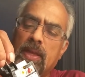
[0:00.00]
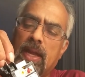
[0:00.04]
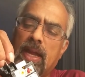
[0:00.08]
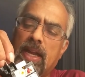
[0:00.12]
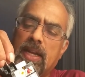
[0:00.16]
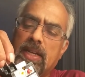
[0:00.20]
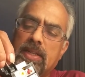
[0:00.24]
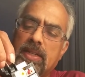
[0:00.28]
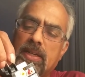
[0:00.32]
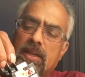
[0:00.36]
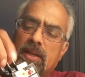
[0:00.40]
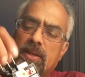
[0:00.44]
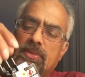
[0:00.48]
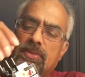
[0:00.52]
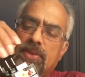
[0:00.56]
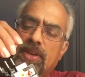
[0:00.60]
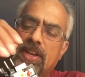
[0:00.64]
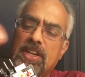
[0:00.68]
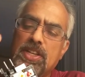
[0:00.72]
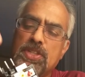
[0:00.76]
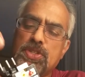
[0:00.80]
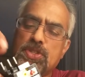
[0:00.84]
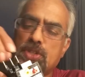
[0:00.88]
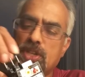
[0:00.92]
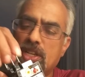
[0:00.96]
at
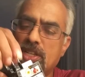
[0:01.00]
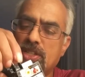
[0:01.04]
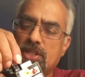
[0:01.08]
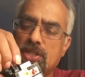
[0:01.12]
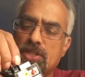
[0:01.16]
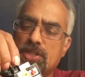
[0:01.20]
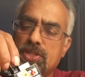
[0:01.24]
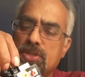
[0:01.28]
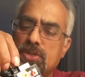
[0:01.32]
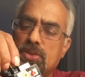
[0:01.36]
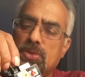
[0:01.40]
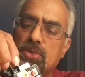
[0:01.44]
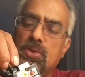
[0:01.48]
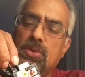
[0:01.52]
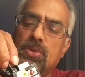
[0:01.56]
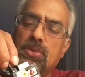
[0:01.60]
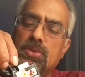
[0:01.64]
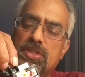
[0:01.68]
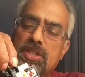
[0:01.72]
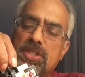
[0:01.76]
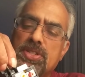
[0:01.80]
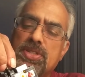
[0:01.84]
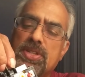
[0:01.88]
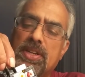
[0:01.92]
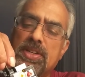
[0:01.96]
various stages to
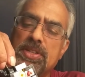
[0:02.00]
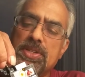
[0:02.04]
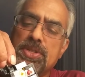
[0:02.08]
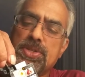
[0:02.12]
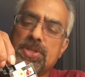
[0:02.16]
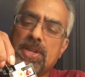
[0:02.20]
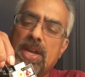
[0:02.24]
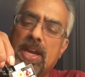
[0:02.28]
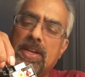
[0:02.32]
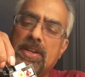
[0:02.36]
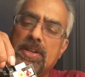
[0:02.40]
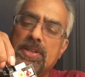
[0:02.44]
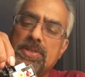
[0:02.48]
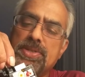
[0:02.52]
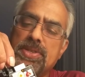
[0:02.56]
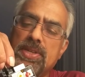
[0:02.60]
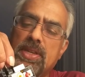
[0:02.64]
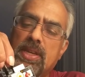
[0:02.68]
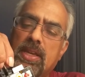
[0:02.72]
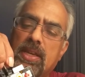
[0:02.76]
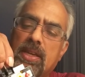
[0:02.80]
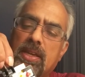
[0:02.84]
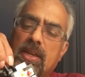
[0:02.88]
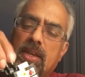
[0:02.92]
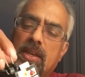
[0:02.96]
just understand and
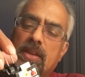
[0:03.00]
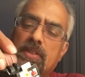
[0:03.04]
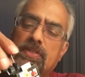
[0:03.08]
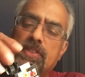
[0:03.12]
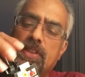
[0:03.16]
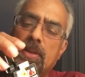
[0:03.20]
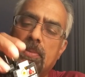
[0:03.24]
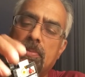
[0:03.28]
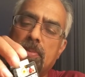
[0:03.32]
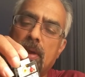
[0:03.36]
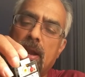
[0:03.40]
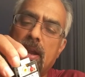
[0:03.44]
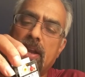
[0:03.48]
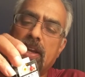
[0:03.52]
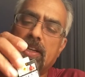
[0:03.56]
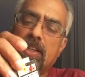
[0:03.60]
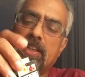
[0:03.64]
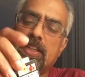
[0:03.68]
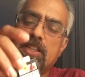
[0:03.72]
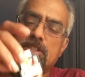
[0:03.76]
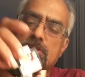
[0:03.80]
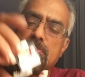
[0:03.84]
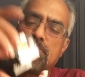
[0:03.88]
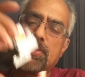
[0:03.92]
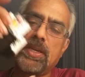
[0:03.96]
see if the product
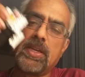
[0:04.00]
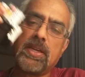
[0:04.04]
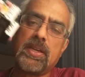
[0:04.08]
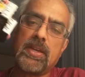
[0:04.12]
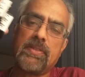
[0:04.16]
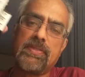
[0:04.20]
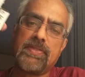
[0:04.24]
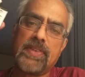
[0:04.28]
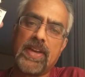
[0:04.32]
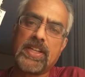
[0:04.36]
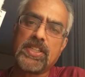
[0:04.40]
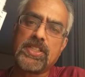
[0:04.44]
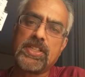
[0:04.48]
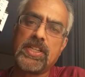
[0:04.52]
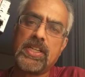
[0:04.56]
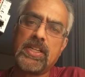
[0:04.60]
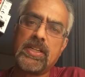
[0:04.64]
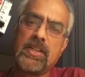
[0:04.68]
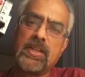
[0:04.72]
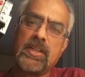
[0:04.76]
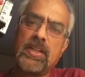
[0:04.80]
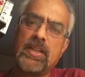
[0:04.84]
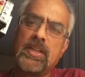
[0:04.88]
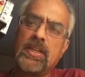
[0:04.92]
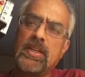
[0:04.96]
is being
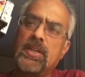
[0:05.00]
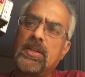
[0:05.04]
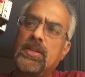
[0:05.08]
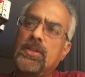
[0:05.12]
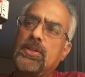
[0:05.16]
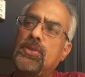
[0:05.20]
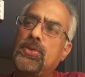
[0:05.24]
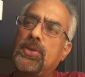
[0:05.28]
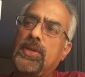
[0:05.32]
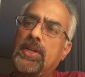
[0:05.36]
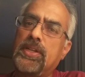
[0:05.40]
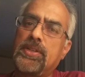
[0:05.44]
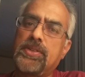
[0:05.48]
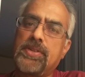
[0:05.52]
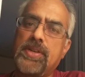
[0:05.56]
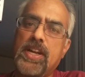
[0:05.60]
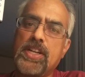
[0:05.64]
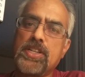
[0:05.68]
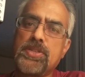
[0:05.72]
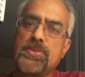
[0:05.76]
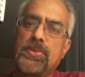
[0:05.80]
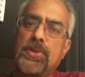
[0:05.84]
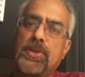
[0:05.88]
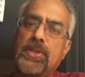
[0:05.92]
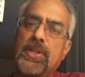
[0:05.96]
affected during
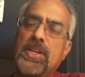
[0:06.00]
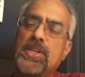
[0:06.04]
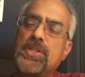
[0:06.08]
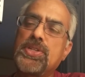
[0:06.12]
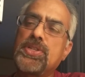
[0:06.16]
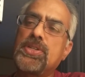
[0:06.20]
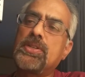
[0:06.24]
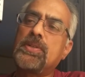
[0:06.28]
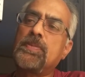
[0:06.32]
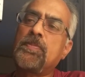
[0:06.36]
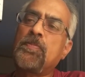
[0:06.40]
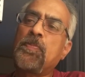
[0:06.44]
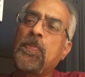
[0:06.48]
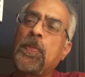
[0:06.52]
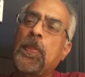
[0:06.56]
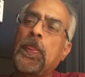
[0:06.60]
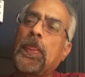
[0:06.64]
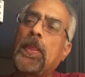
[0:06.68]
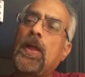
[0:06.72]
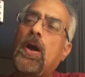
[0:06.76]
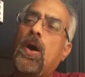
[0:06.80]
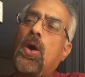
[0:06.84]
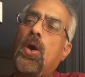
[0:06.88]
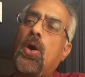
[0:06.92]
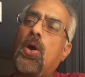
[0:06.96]
transportation
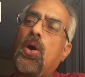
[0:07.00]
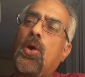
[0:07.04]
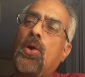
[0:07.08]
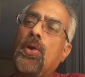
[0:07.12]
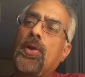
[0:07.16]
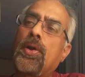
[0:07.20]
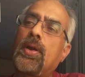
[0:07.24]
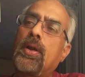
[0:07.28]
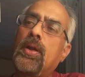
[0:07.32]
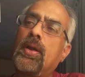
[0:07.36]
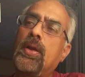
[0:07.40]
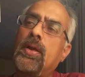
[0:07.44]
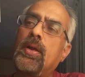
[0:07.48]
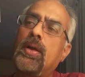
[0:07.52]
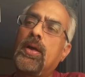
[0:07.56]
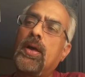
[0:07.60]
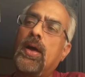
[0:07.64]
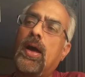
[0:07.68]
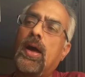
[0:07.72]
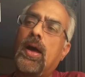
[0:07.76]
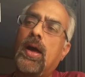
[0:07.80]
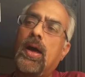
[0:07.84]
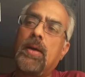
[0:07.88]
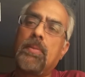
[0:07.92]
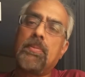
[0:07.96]
or
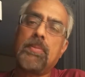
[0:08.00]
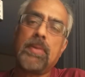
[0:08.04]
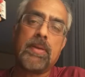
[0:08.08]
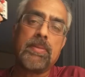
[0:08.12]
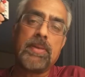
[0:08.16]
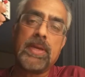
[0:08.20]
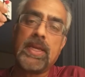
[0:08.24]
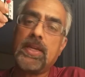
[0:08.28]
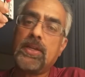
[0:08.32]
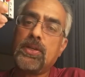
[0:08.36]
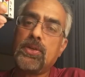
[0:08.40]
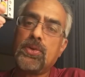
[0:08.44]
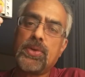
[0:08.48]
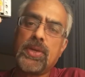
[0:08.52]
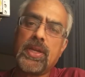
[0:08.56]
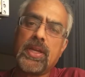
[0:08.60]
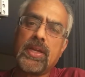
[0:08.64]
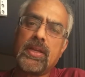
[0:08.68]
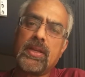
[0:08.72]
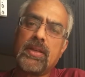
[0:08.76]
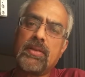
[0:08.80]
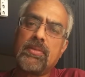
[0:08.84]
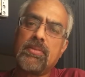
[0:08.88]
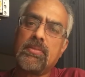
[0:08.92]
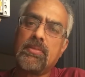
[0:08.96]
maybe
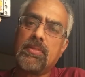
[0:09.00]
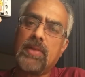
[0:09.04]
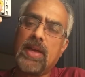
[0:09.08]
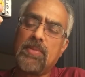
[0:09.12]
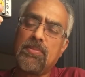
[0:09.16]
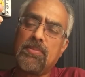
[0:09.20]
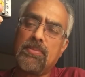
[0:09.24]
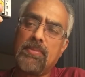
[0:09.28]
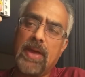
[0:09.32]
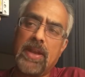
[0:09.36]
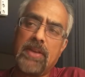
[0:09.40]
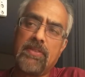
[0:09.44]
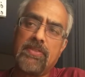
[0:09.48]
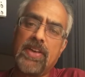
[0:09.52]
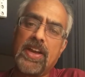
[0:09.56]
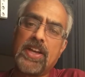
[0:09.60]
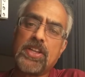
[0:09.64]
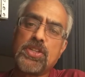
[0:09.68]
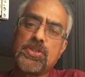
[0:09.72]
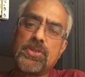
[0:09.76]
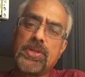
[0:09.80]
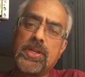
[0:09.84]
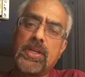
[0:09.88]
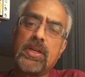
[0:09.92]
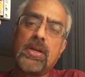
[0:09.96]
during
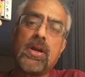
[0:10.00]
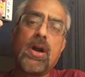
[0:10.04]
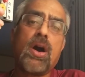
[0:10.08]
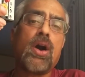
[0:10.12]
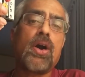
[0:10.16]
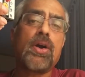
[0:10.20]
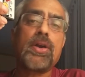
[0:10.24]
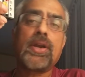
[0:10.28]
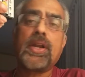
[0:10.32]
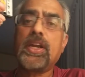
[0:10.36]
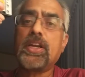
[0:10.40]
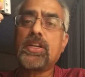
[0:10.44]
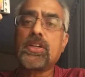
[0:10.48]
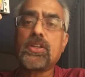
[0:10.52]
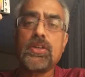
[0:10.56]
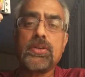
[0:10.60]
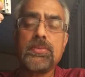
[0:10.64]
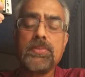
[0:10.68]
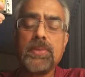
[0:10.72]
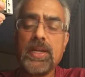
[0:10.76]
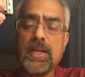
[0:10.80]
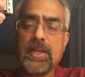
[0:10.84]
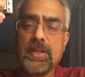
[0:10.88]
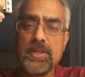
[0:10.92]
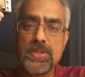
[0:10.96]
manufacturing, or it
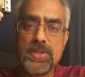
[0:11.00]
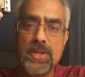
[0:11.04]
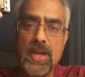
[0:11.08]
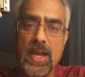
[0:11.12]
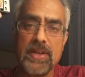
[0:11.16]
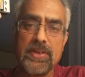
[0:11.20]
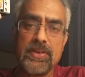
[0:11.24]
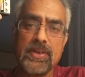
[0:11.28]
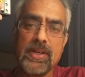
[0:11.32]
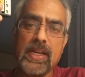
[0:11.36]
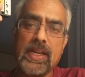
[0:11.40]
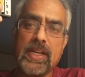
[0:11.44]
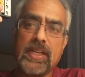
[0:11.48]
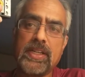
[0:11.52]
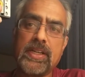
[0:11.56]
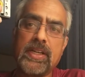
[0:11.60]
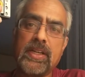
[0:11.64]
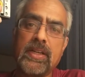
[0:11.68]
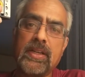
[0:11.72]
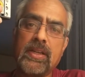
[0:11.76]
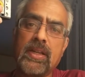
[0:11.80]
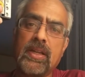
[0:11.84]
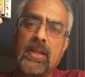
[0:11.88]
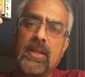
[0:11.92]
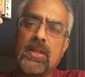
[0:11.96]
could be a design
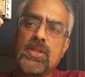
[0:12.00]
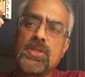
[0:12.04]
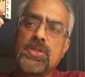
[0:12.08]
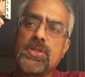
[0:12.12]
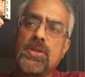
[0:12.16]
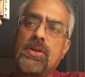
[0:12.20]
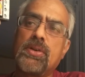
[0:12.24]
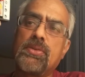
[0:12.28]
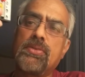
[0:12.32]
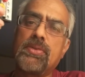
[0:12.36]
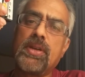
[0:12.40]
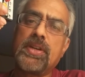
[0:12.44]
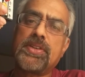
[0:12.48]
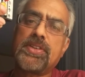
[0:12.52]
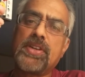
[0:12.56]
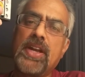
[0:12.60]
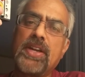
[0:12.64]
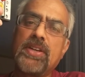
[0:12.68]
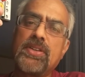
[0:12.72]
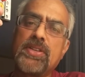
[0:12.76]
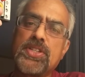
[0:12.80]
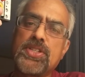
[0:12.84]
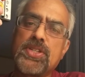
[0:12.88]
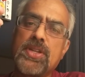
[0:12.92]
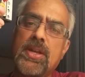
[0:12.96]
related. So we are
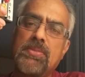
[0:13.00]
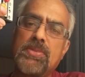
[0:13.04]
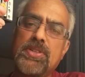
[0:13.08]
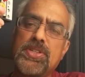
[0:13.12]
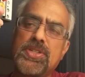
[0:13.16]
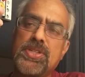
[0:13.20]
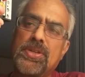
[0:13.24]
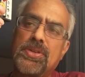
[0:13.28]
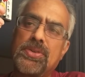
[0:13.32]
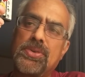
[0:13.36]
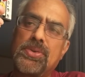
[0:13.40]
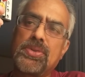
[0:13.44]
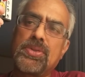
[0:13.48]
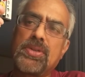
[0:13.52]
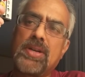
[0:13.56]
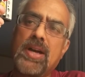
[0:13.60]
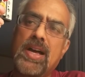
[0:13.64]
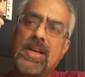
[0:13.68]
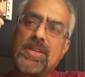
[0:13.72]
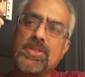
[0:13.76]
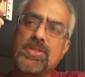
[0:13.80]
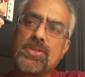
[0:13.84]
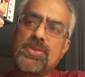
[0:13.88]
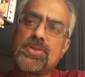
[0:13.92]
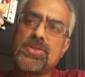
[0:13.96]
trying to establish a root
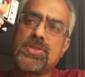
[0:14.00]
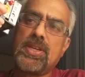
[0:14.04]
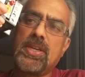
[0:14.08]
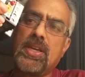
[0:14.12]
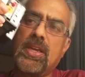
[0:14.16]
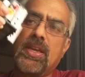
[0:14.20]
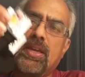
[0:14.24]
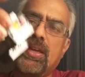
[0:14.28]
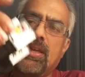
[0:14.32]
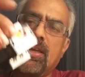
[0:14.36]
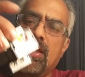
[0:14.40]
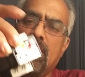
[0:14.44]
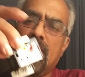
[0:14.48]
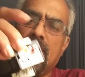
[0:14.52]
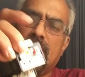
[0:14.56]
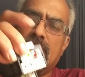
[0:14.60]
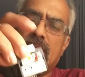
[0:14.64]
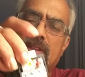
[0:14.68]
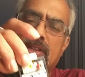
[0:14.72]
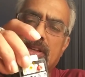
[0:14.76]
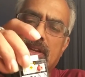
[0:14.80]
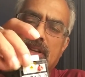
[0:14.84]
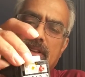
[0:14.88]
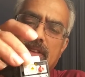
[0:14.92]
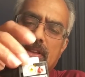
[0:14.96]
cause to see
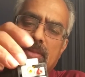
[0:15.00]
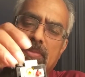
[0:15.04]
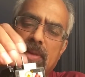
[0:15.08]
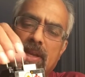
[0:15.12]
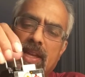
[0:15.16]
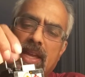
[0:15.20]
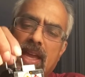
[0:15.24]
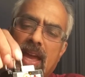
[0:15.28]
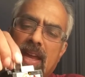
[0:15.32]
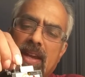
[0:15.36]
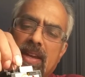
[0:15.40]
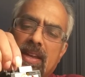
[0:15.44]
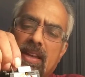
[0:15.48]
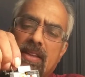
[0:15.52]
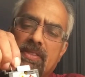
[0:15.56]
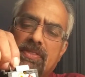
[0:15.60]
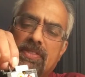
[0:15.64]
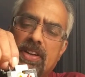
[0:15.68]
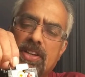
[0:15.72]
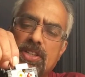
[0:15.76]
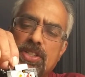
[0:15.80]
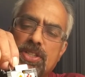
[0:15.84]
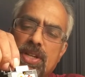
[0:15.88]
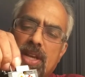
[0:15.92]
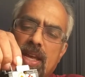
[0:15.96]
whether the mechanical
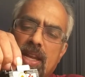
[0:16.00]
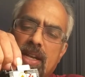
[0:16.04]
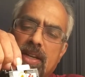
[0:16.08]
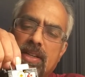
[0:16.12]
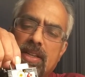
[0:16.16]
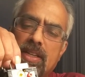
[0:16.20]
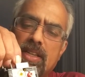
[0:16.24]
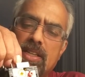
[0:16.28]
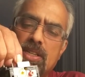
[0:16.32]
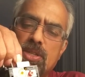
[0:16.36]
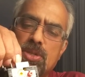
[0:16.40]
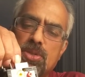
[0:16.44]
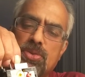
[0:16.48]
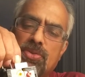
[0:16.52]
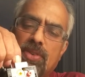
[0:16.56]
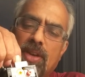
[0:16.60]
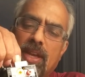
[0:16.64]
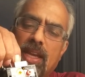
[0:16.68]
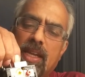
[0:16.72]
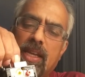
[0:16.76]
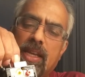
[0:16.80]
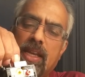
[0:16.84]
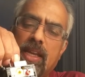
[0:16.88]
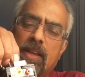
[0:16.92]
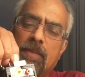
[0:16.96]
functionality is
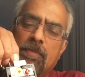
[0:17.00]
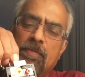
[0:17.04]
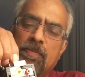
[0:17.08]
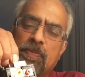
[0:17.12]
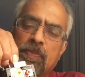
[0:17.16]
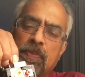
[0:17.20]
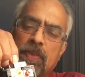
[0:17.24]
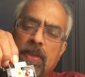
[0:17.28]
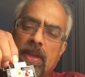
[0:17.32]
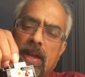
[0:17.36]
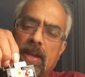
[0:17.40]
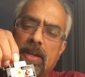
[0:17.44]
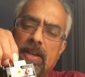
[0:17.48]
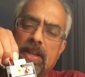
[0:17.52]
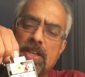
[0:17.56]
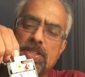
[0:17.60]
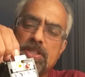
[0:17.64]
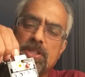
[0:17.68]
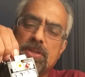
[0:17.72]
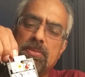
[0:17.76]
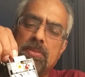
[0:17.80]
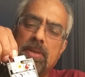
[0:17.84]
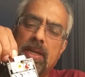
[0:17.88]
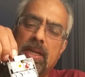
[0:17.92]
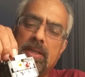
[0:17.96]
failing and
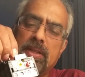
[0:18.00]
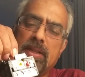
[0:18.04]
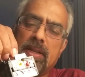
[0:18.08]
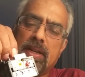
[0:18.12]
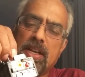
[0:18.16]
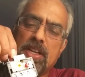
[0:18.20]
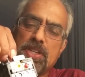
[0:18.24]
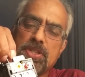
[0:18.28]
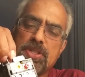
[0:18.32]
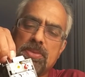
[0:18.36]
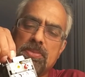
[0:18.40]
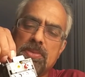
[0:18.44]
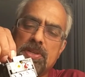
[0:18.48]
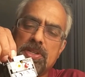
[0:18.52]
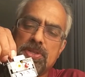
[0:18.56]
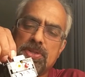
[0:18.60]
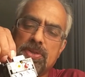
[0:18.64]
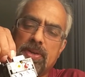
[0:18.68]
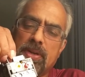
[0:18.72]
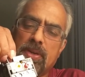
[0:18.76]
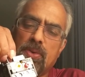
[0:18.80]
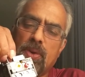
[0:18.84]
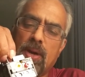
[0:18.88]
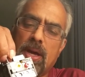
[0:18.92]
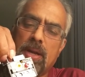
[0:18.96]
doesn't meet the customer's
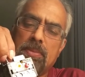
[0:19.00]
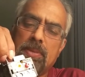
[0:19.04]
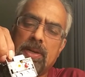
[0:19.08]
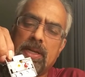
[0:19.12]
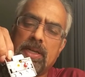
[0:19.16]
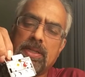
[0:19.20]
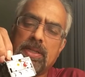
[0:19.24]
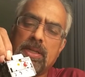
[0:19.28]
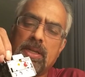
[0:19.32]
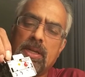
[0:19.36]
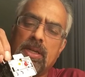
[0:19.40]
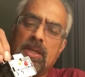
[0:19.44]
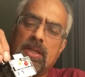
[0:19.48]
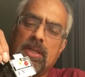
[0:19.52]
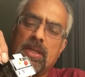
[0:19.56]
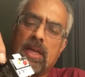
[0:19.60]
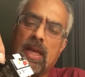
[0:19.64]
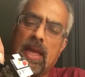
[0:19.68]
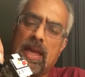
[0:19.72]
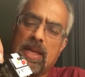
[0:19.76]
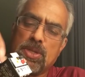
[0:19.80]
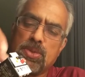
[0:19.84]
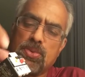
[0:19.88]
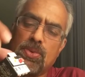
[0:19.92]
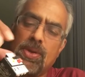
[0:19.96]
requirement,
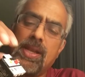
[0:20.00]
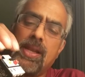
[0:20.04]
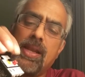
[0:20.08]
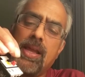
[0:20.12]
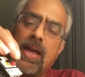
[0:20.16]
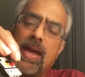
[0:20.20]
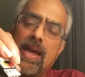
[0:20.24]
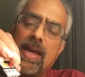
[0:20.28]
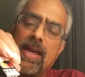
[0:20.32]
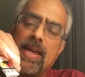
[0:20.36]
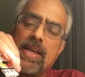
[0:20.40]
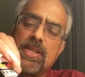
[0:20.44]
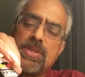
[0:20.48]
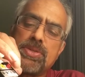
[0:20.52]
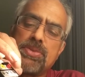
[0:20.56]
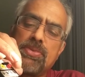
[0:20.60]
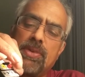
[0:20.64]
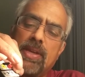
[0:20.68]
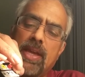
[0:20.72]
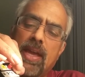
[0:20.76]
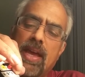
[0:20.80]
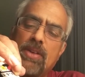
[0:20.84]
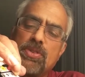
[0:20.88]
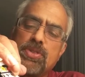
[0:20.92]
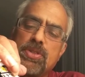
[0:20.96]
as well as
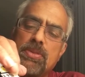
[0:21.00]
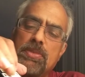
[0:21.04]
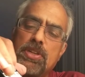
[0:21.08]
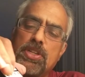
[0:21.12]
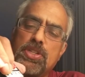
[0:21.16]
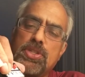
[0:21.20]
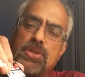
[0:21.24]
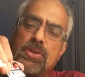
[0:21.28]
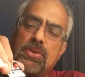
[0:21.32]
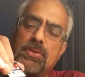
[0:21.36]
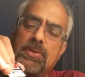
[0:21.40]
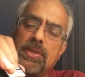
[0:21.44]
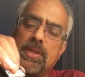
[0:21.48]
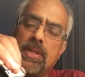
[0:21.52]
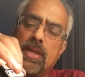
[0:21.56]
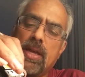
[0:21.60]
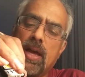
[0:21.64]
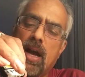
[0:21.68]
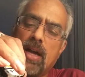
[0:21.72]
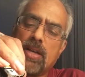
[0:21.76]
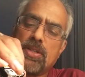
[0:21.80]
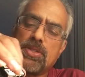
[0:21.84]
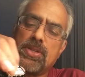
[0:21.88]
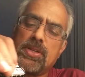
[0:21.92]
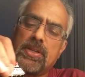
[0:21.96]
we have some issue with the
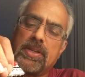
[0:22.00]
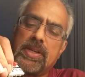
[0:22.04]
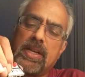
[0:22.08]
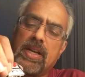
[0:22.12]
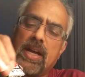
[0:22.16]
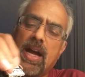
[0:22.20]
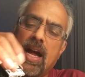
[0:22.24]
auxiliary